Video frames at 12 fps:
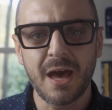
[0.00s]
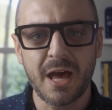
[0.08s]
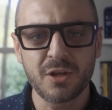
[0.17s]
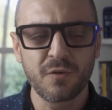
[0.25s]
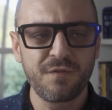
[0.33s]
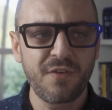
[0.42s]

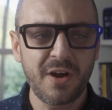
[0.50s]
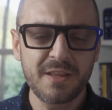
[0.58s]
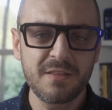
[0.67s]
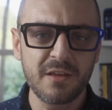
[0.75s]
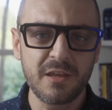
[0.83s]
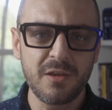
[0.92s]
and you'll
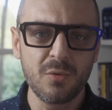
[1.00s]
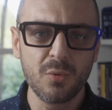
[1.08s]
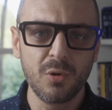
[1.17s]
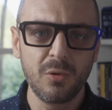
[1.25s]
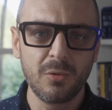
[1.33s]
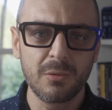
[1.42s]
find that you
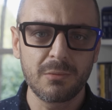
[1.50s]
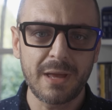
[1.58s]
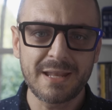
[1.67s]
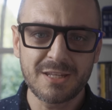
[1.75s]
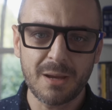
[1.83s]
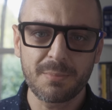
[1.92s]
will
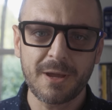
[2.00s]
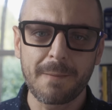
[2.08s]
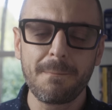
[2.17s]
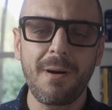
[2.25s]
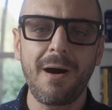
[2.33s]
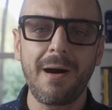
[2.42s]
end up
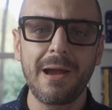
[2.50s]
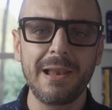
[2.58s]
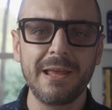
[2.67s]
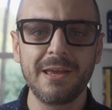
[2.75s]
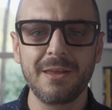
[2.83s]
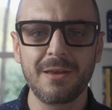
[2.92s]

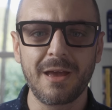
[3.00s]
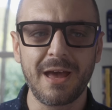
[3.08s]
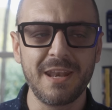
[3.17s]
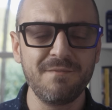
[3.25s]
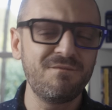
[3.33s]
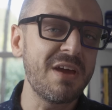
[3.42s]
compiling
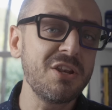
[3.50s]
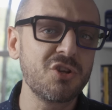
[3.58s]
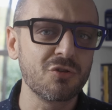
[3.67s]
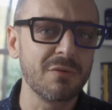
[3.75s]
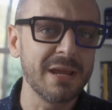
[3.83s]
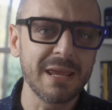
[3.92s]
an
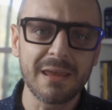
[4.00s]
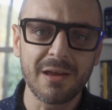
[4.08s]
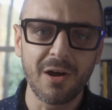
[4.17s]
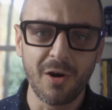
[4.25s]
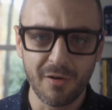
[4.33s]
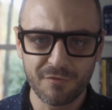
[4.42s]
inventory
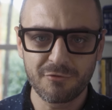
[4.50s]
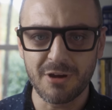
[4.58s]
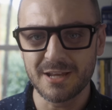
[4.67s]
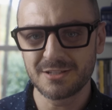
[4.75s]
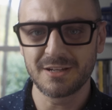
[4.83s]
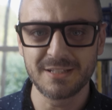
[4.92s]
of
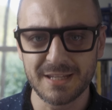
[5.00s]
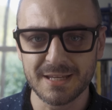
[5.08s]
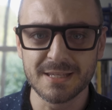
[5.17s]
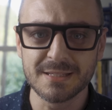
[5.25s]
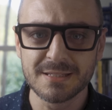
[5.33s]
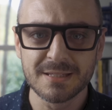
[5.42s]
great
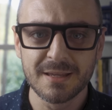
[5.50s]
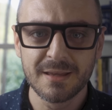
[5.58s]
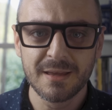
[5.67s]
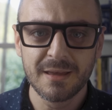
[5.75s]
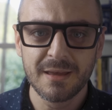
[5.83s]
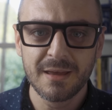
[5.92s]
ideas.
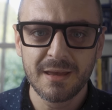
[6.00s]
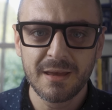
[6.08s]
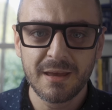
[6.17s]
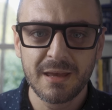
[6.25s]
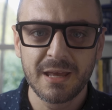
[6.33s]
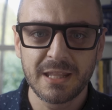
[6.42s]

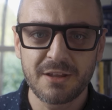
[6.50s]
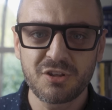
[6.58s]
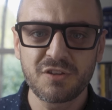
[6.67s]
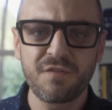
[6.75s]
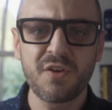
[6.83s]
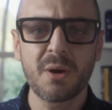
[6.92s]
Now,
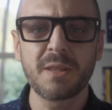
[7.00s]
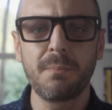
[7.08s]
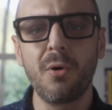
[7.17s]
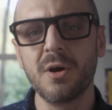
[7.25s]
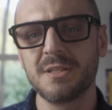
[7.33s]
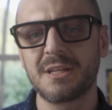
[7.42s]
just a few other
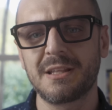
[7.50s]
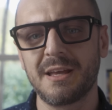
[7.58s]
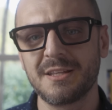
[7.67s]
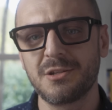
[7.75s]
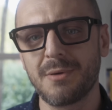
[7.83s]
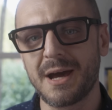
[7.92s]
points I'd
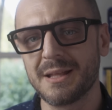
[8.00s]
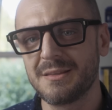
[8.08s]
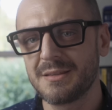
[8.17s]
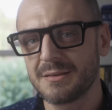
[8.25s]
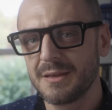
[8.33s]
like to add.